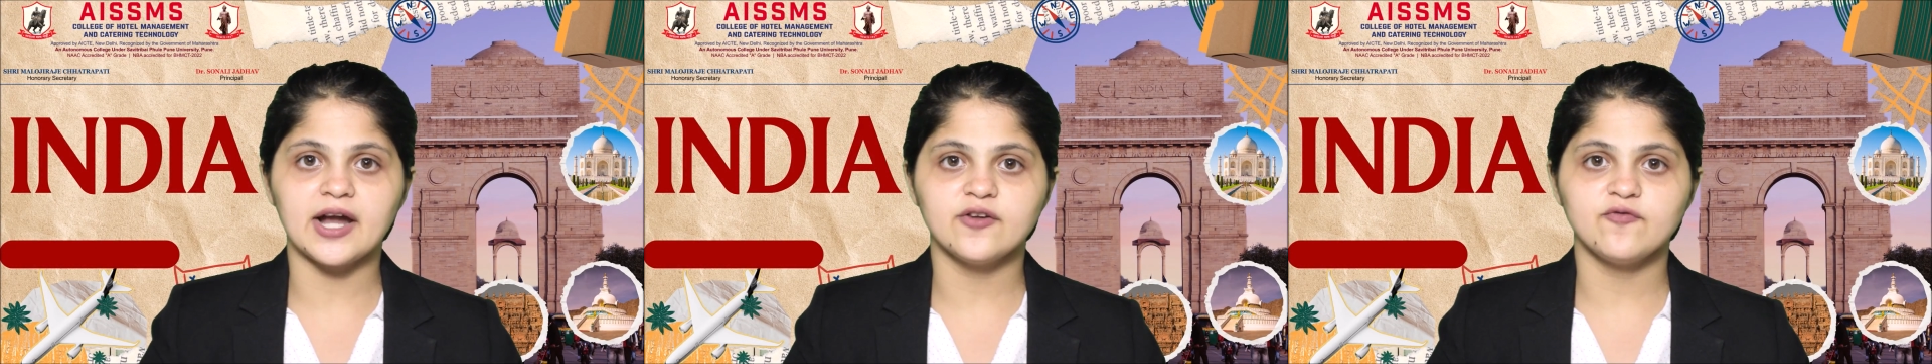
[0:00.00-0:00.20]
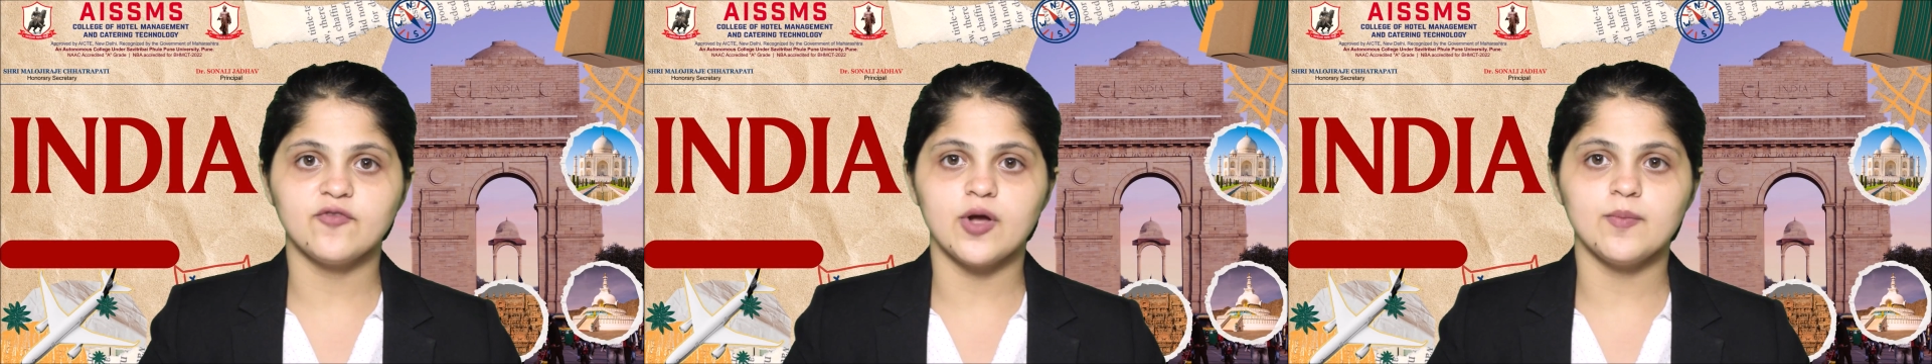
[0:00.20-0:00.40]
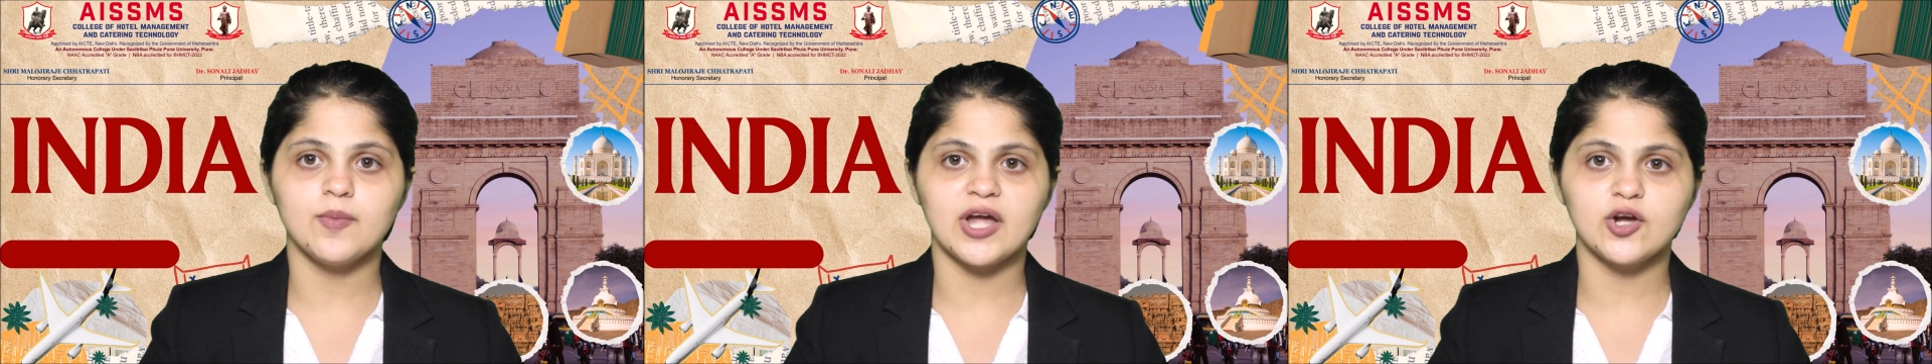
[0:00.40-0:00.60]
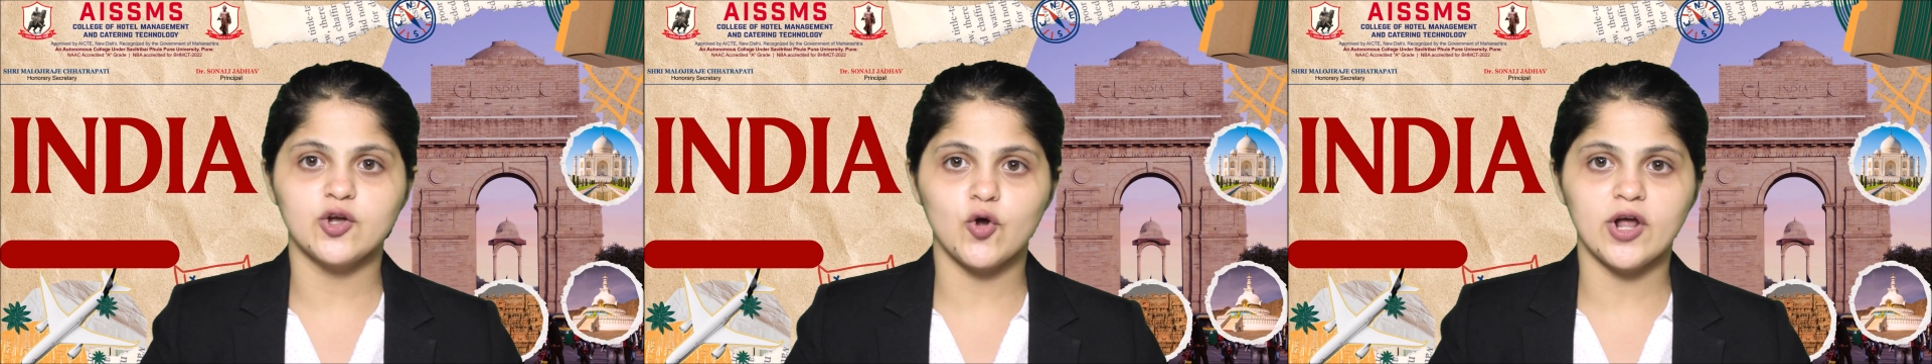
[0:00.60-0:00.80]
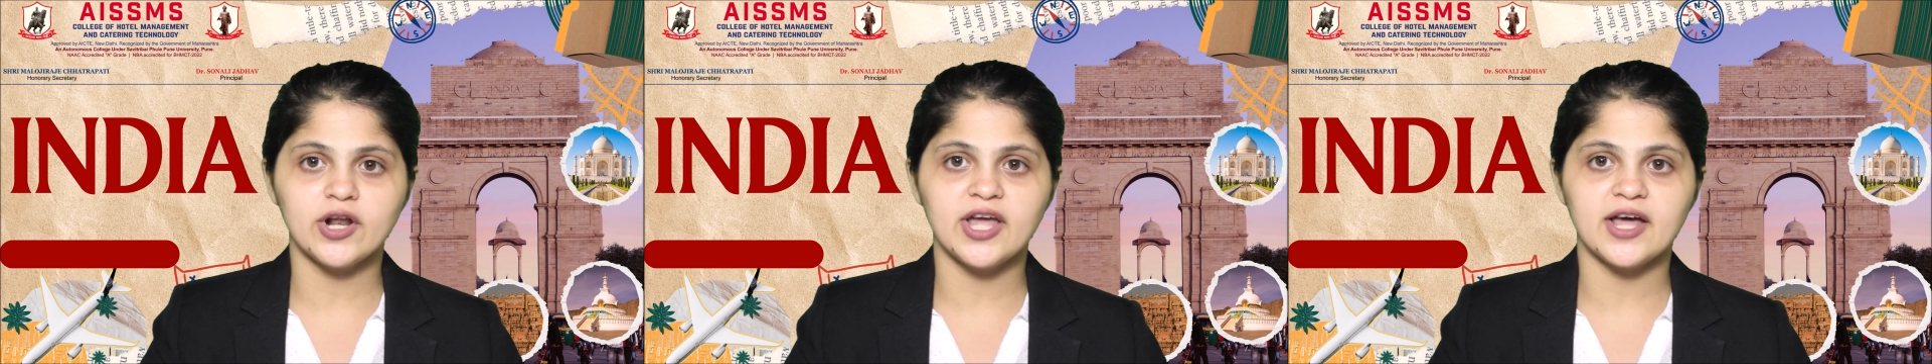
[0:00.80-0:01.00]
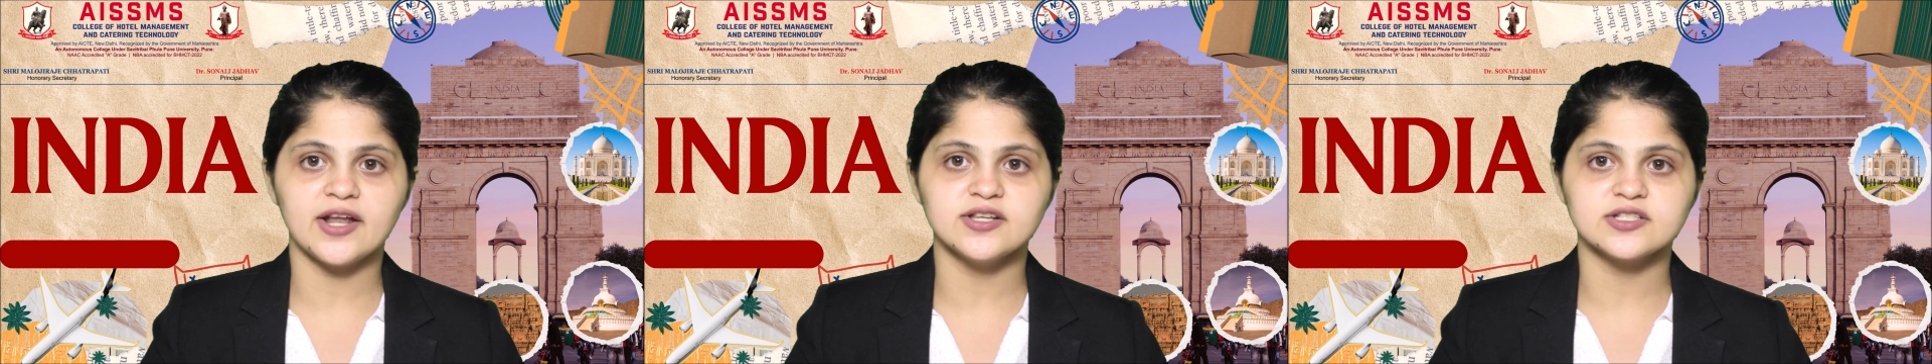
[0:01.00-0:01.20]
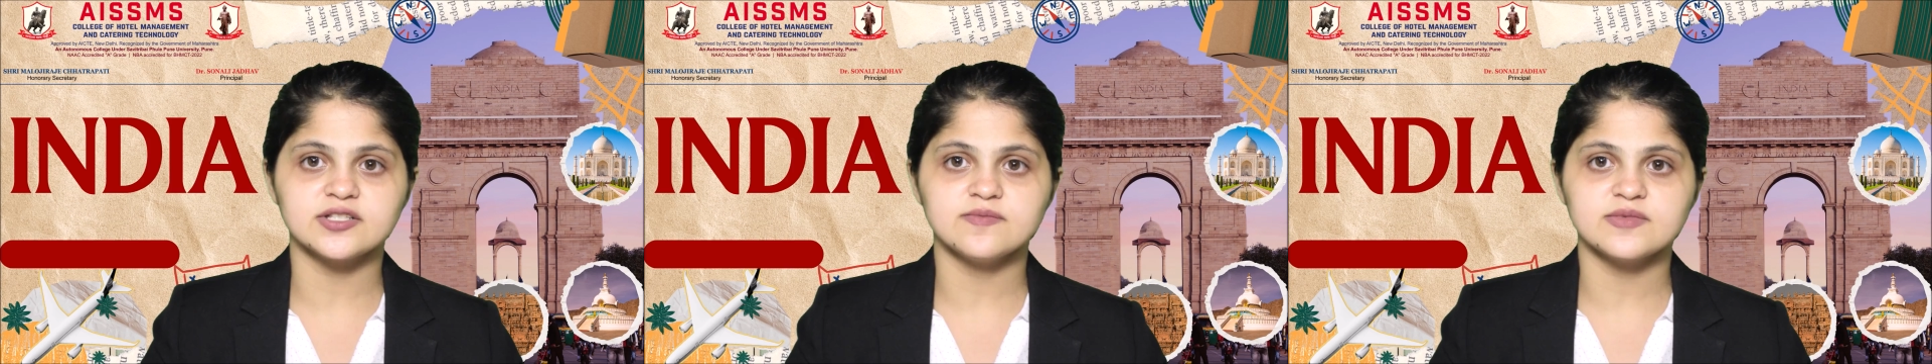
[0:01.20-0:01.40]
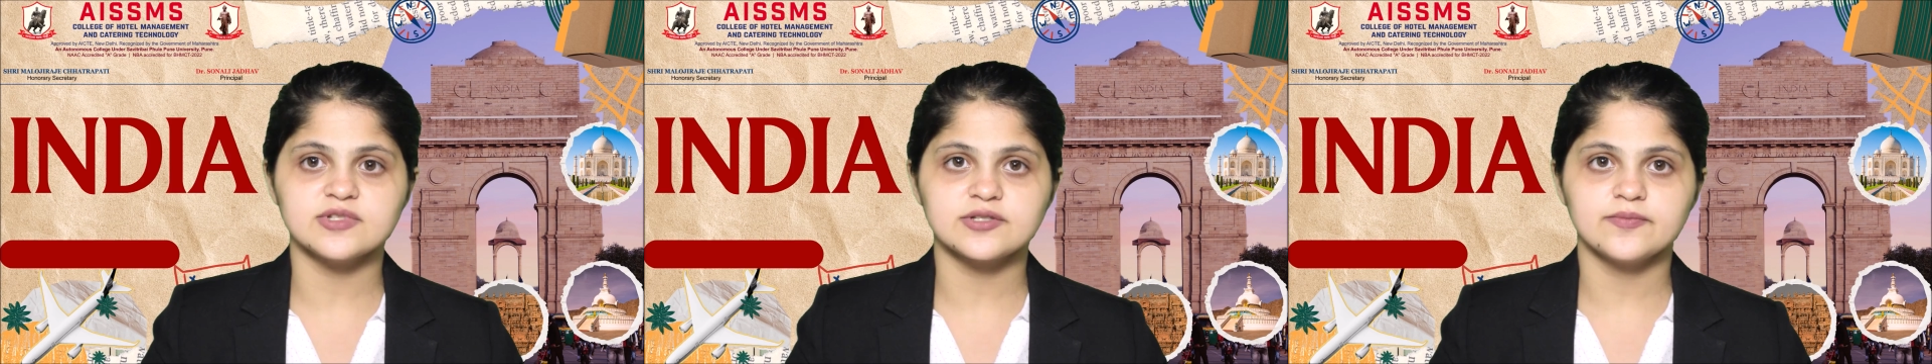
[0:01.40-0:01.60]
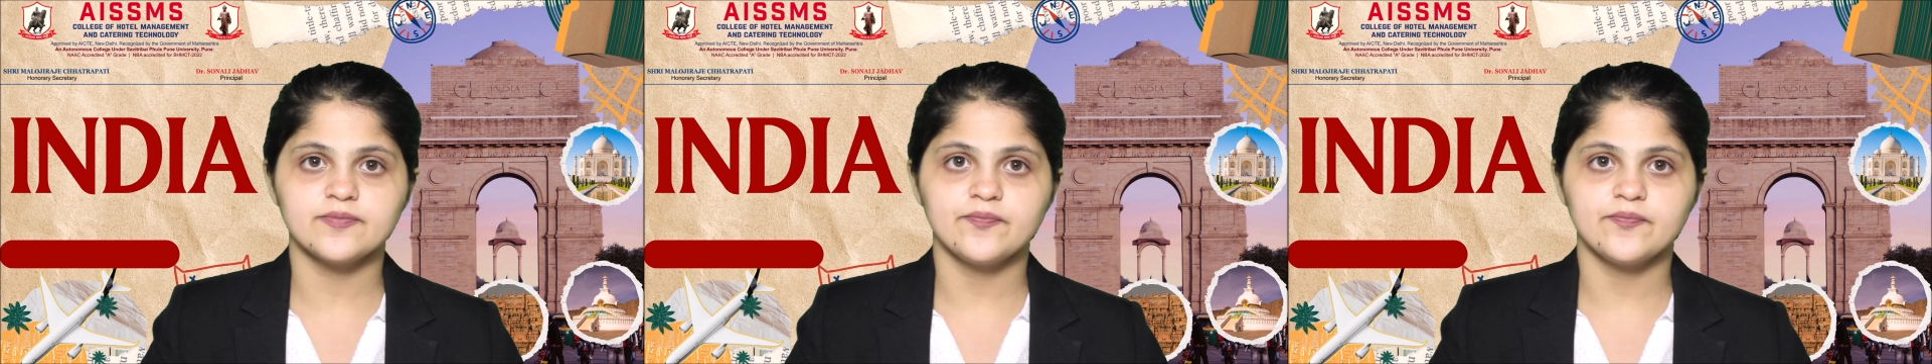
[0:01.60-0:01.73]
for microorganisms.